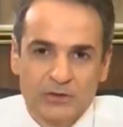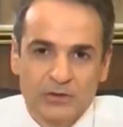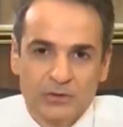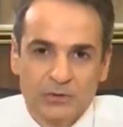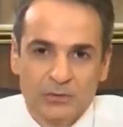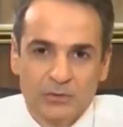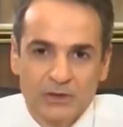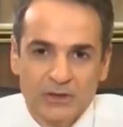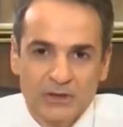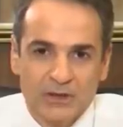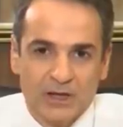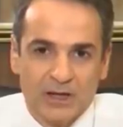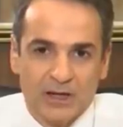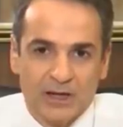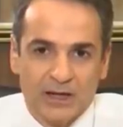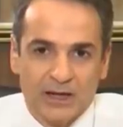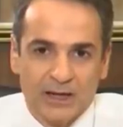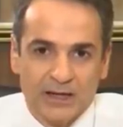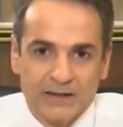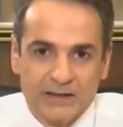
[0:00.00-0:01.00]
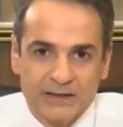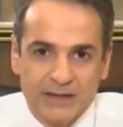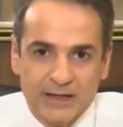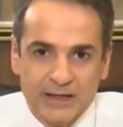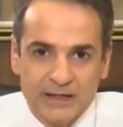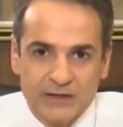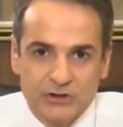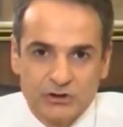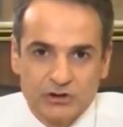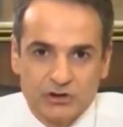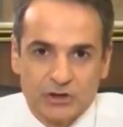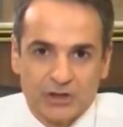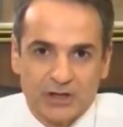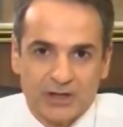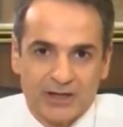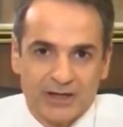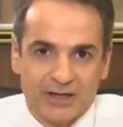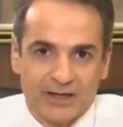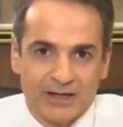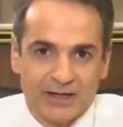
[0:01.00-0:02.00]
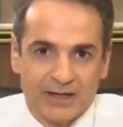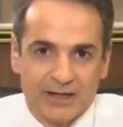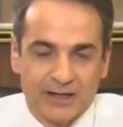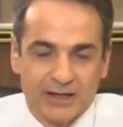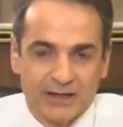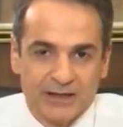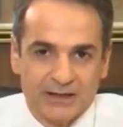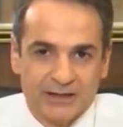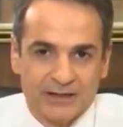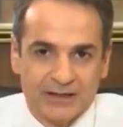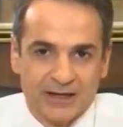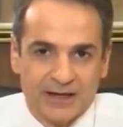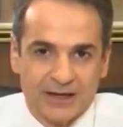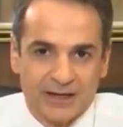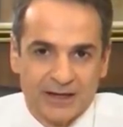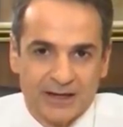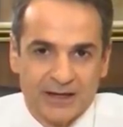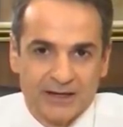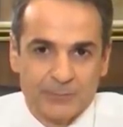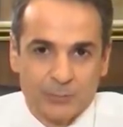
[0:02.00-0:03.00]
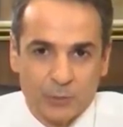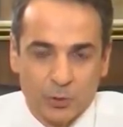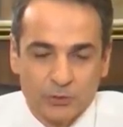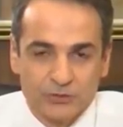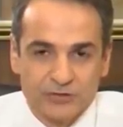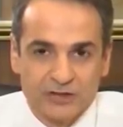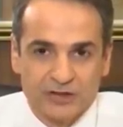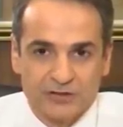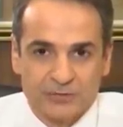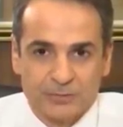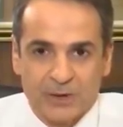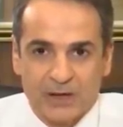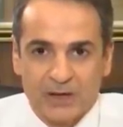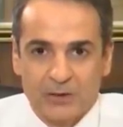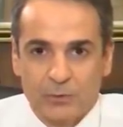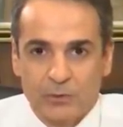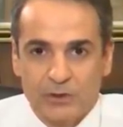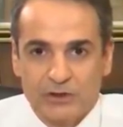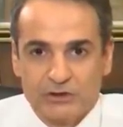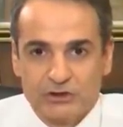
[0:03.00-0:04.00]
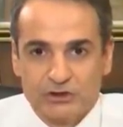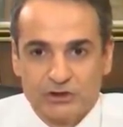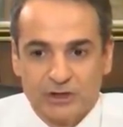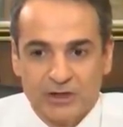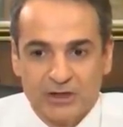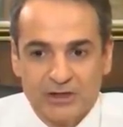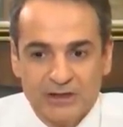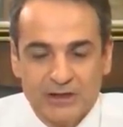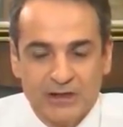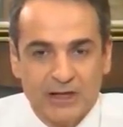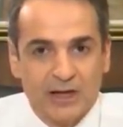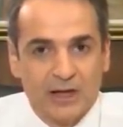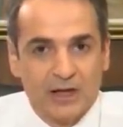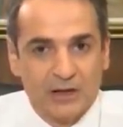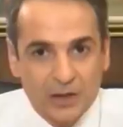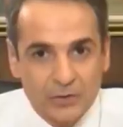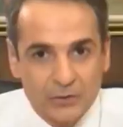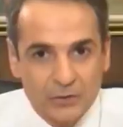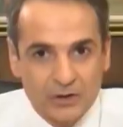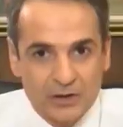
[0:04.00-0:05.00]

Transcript: to engage in a process by which another